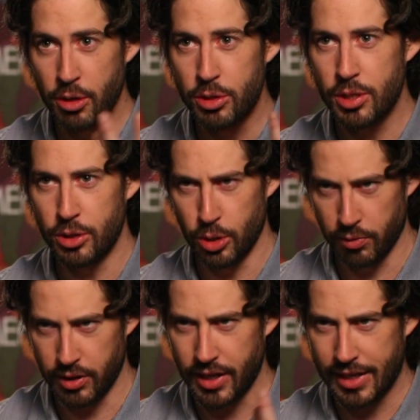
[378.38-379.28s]
usage
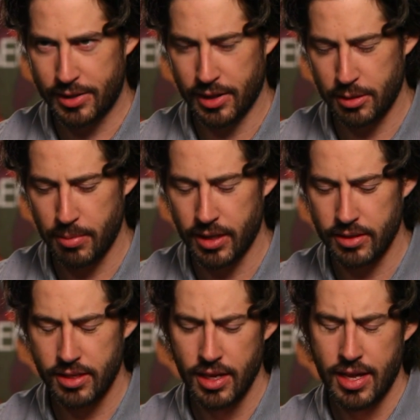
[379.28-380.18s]
over the next 6
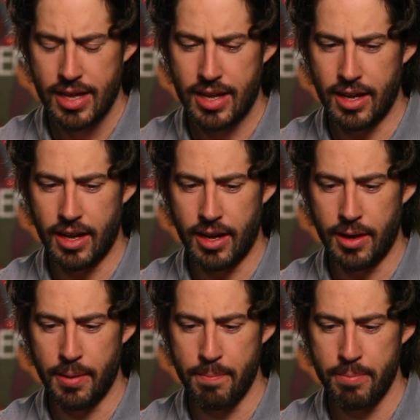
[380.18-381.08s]
months.
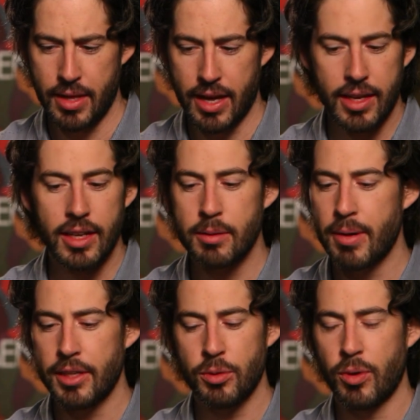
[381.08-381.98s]
I can't
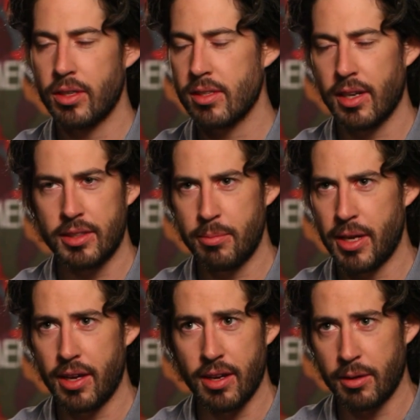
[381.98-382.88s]
imagine what it's like to be
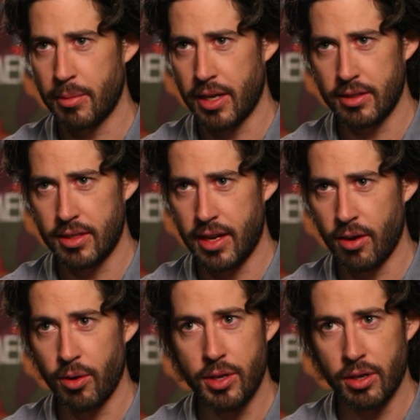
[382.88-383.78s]
a young man today
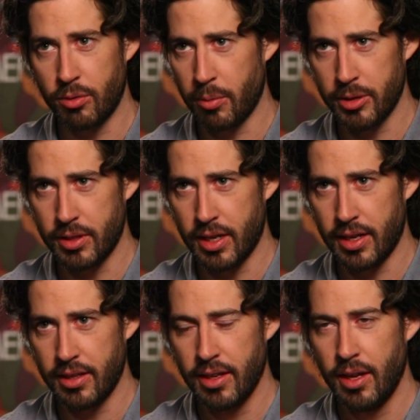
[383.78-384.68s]
or a young woman
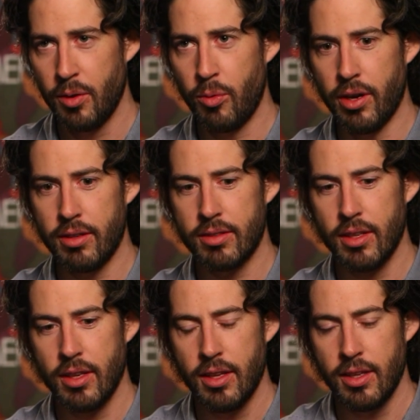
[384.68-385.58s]
today with
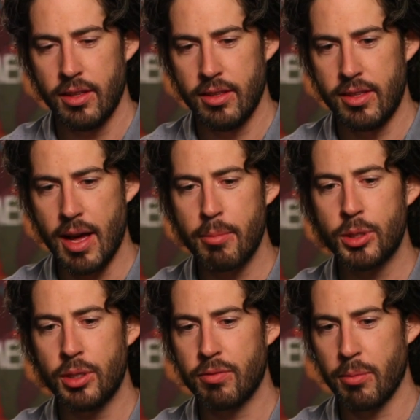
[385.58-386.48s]
that
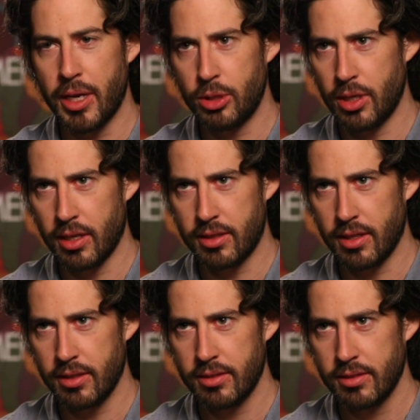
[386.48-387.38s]
much information out
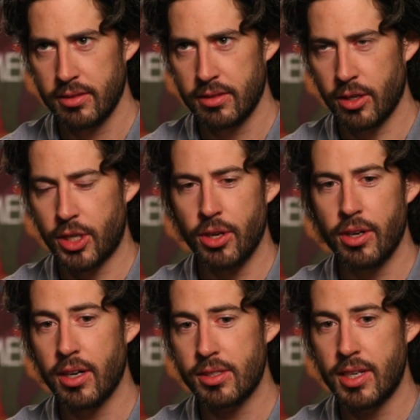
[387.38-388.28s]
there. Our
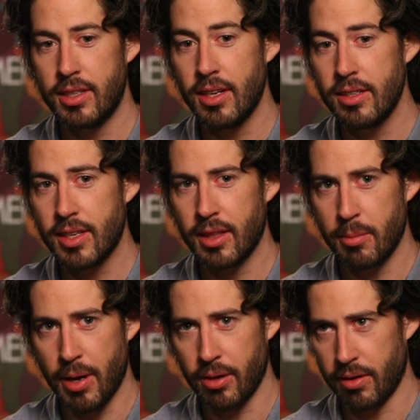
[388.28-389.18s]
curiosity does get the
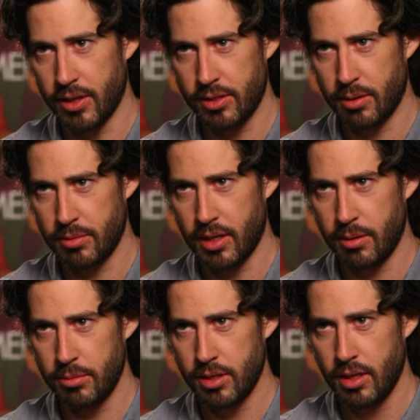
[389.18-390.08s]
better of us
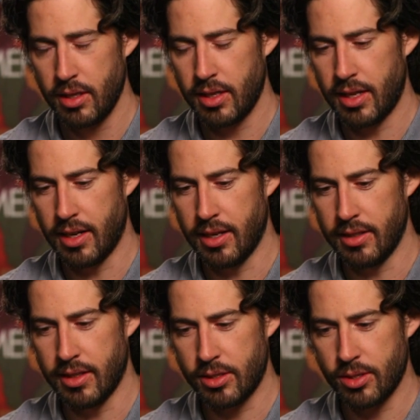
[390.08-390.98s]
sometimes,
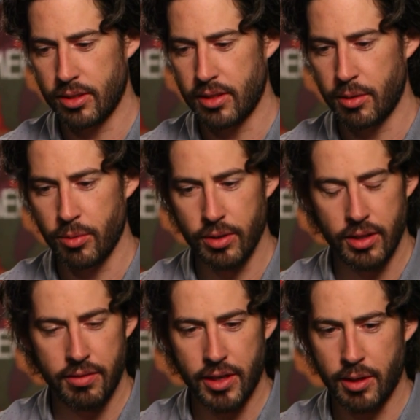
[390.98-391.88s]
and certainly we're
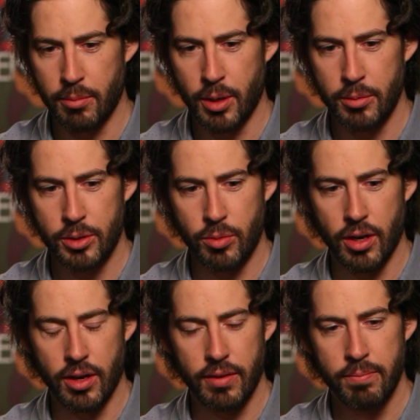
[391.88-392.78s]
living in a moment
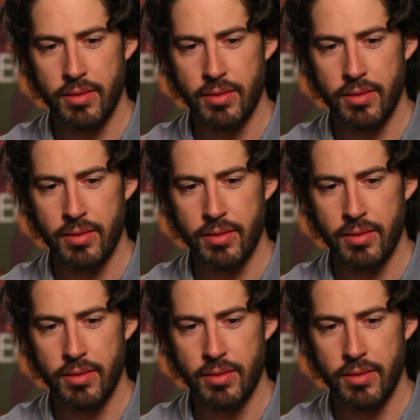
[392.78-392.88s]
where